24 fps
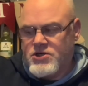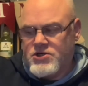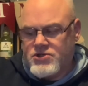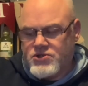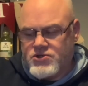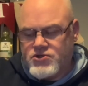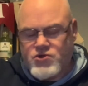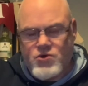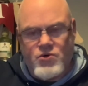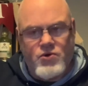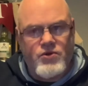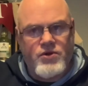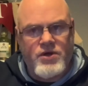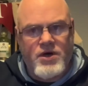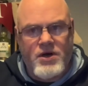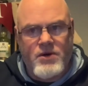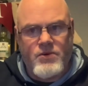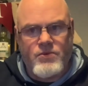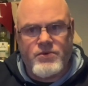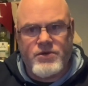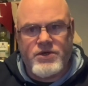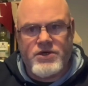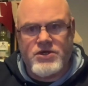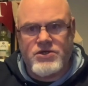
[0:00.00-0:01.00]
so that
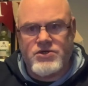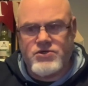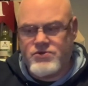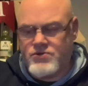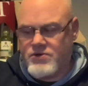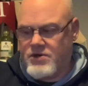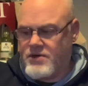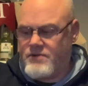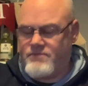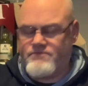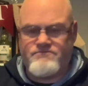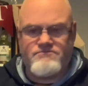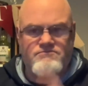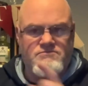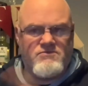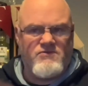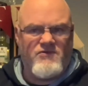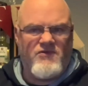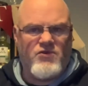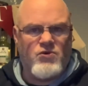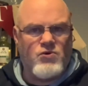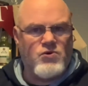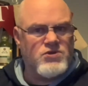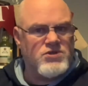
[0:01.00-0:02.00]
we can do it
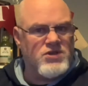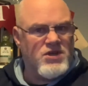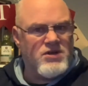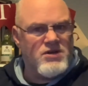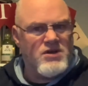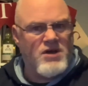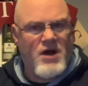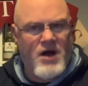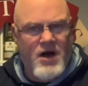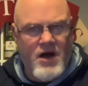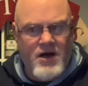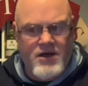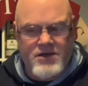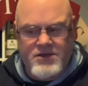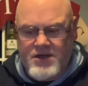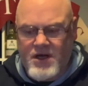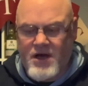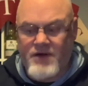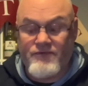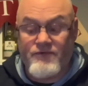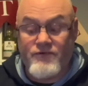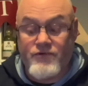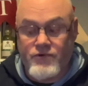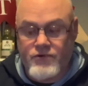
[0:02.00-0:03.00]
frozen and
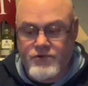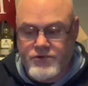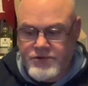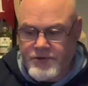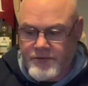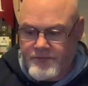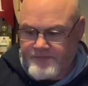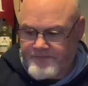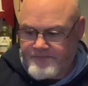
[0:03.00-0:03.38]
unfrozen.